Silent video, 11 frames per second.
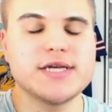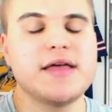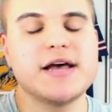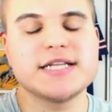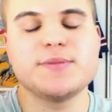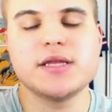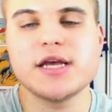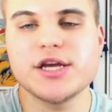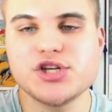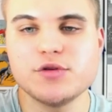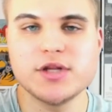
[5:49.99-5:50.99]
And that's been the
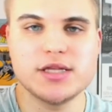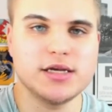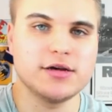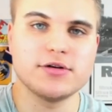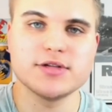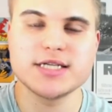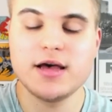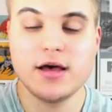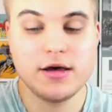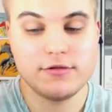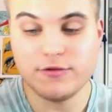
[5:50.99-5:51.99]
issue with the Eagles
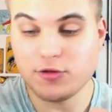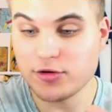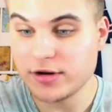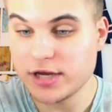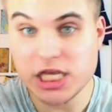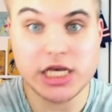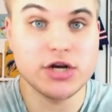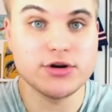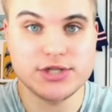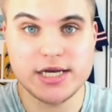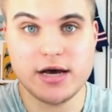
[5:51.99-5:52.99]
for
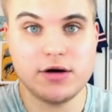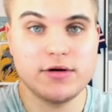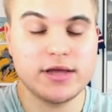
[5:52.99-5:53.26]
years now.